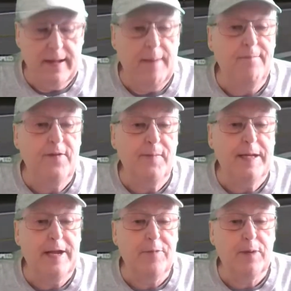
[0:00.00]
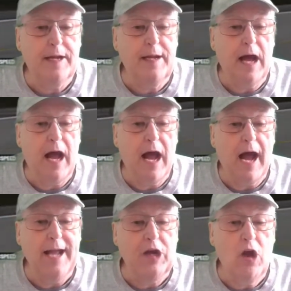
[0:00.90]
amphibian airplane
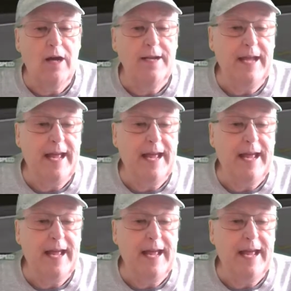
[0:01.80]
Icon